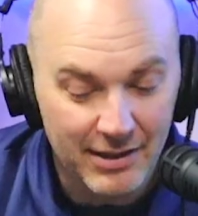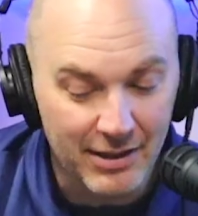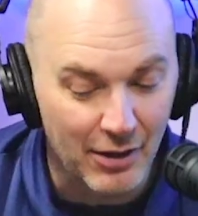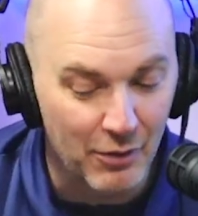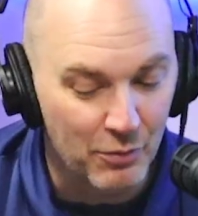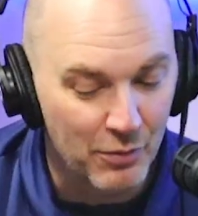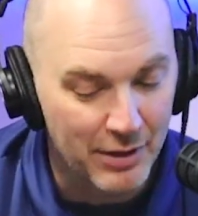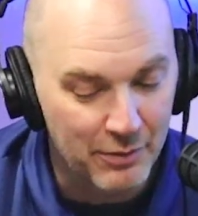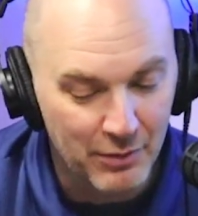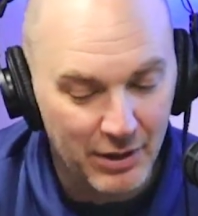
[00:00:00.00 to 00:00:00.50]

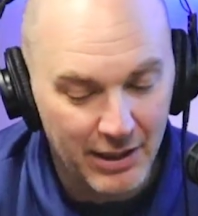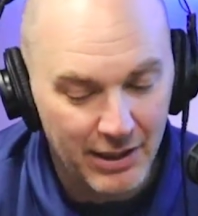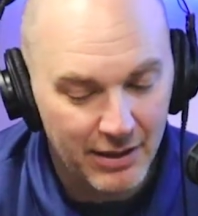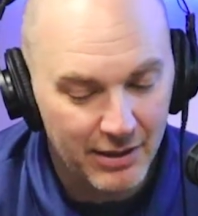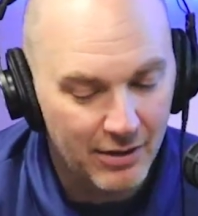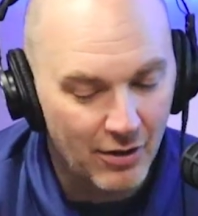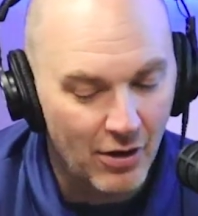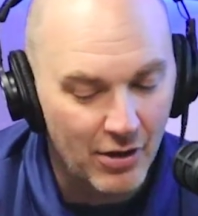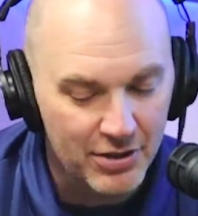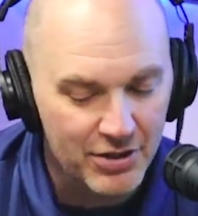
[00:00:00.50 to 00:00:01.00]
when we
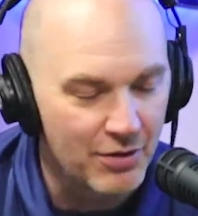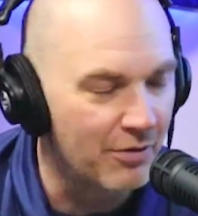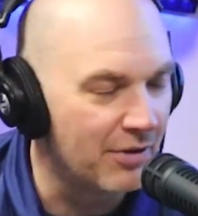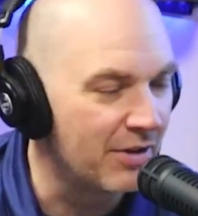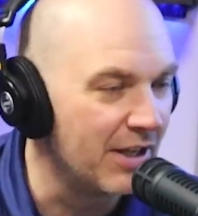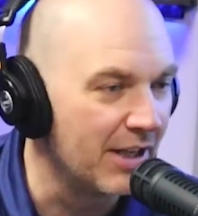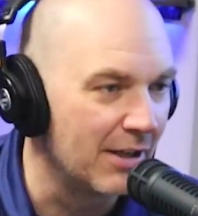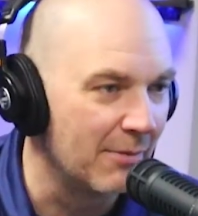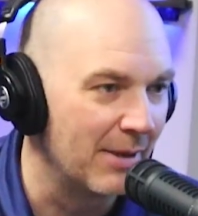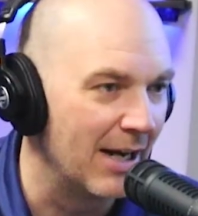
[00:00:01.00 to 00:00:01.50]
also
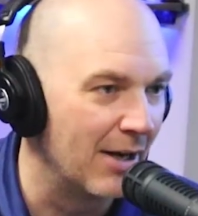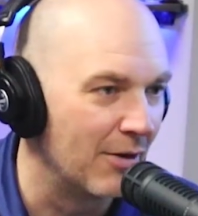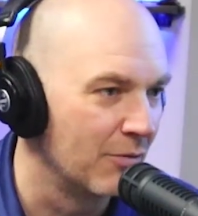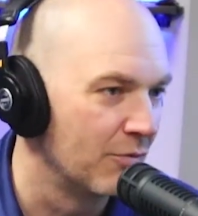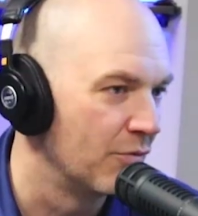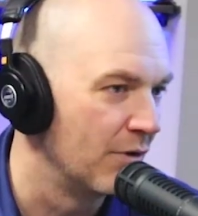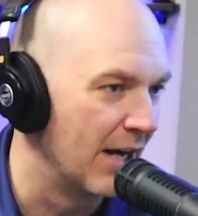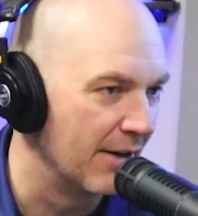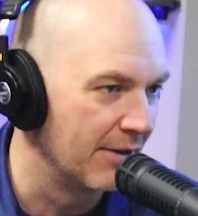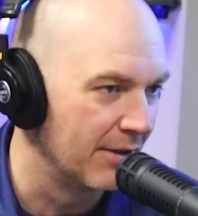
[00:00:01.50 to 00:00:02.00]
think about
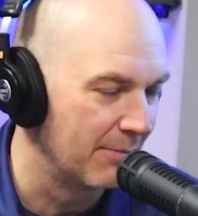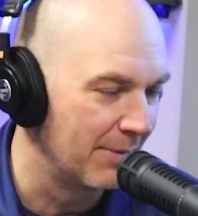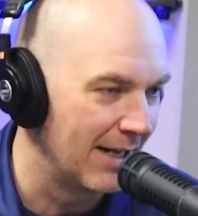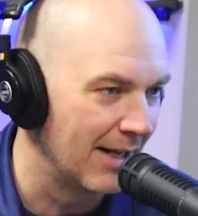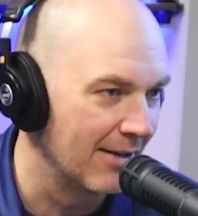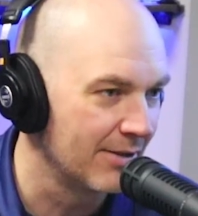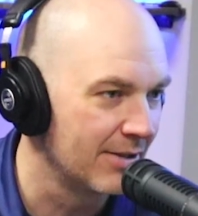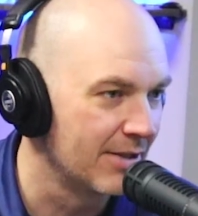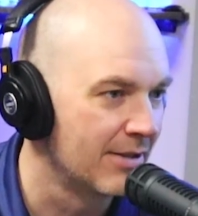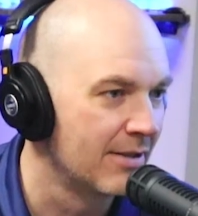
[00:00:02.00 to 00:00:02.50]

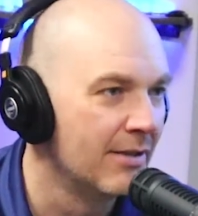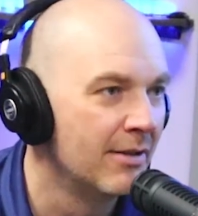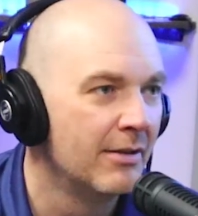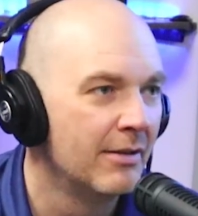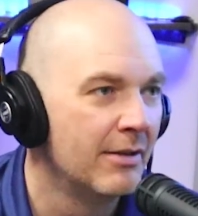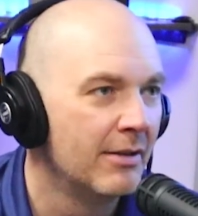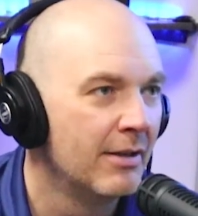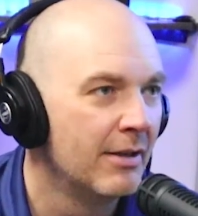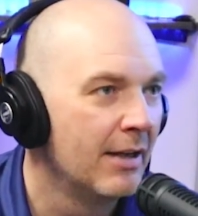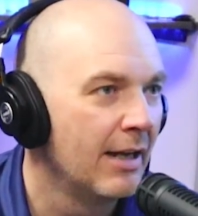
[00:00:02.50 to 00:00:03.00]
roundabouts,
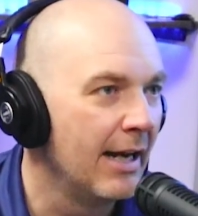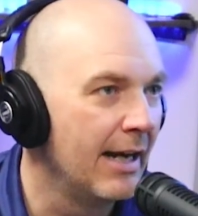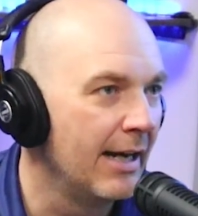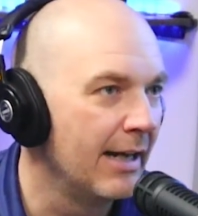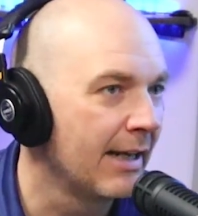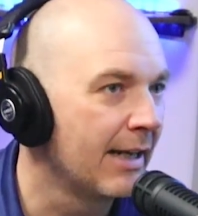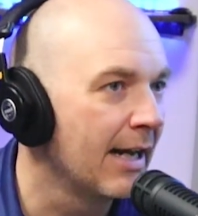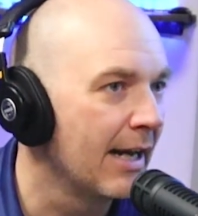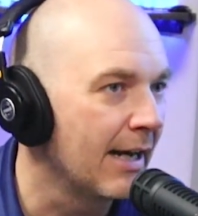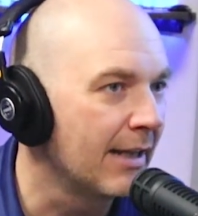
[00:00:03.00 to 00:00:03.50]
and
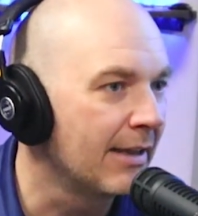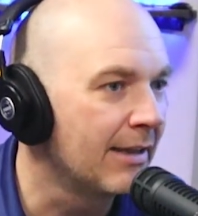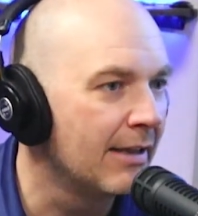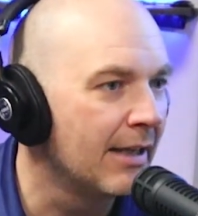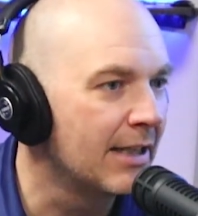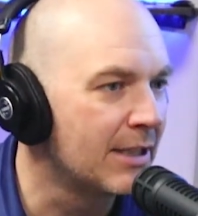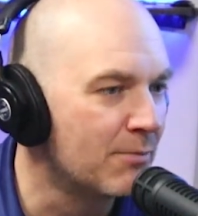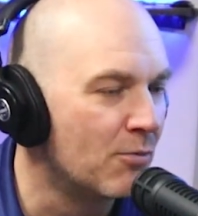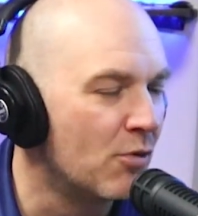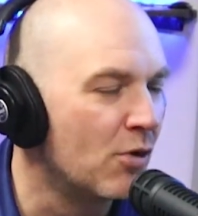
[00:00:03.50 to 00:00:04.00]
again,
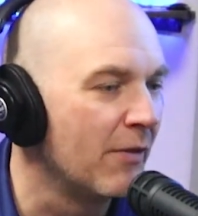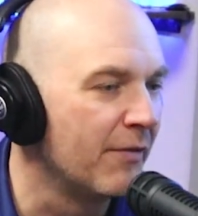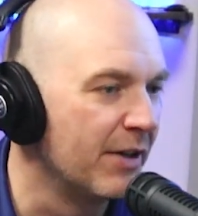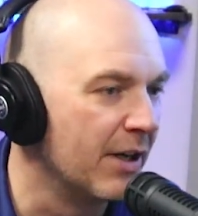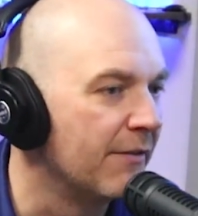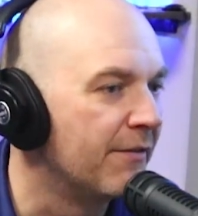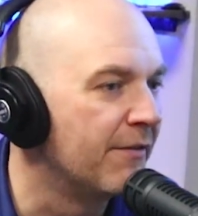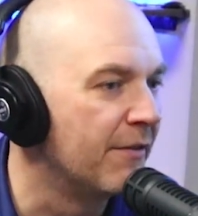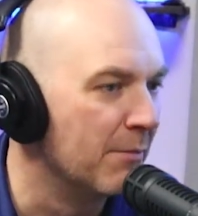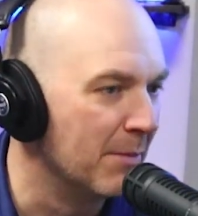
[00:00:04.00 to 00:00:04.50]
it's more of an
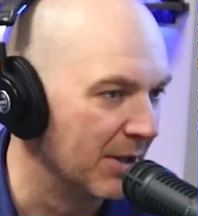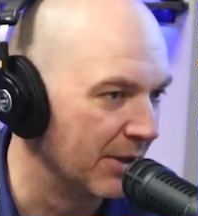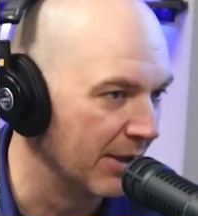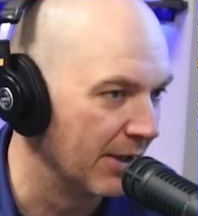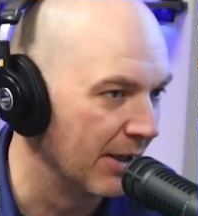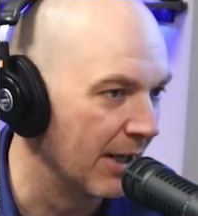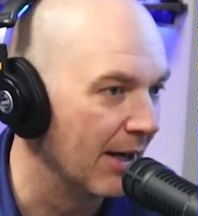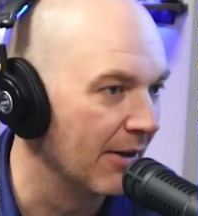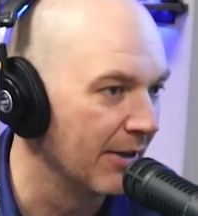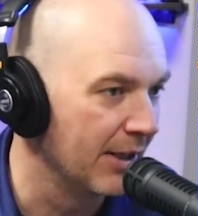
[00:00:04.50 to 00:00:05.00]

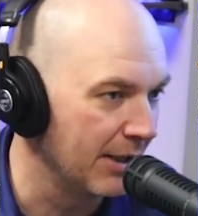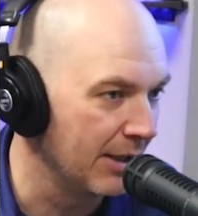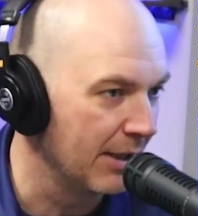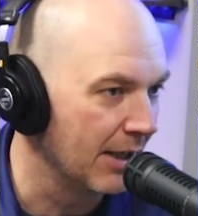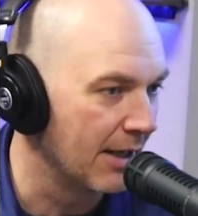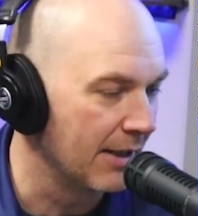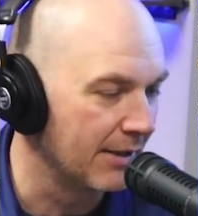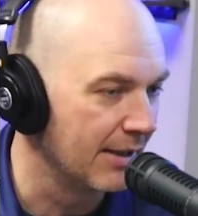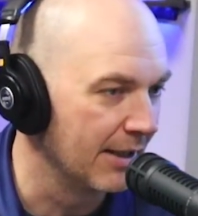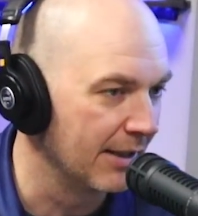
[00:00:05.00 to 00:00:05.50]
unfamiliarity,
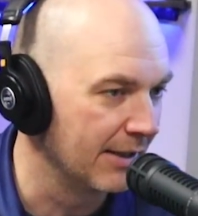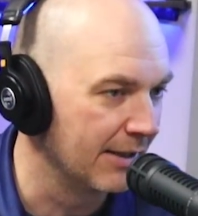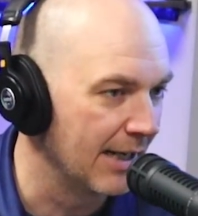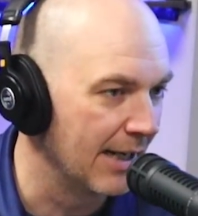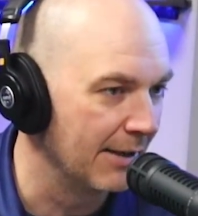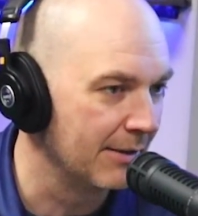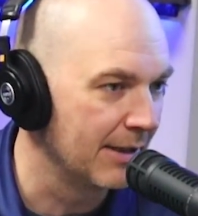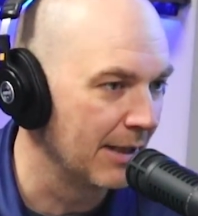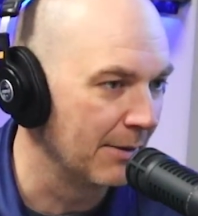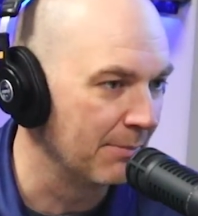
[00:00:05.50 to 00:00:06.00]
I think,
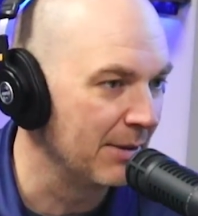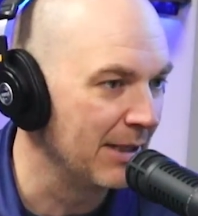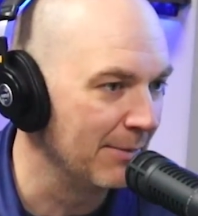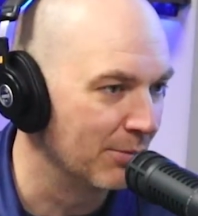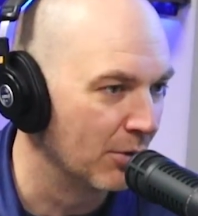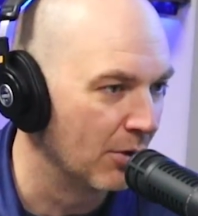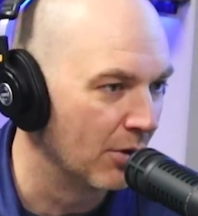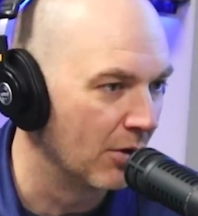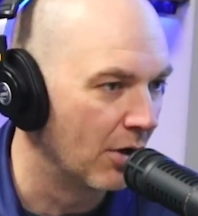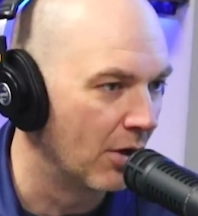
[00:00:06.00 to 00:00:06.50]
that
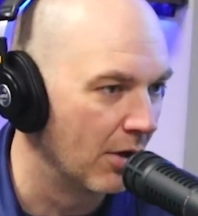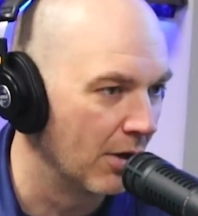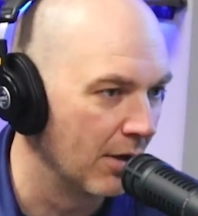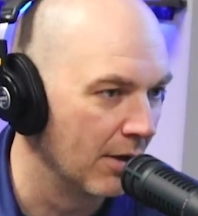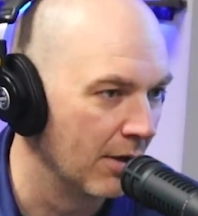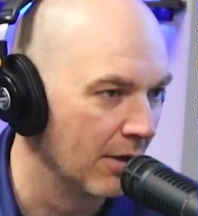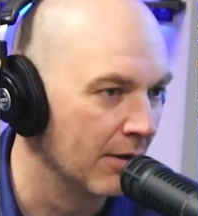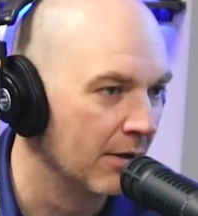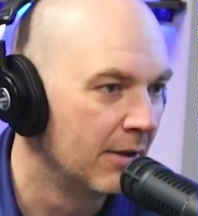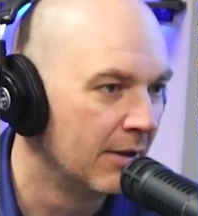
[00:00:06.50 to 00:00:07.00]
people
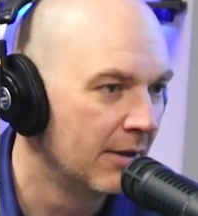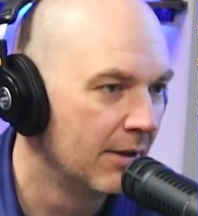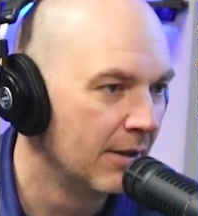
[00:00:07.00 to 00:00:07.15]
are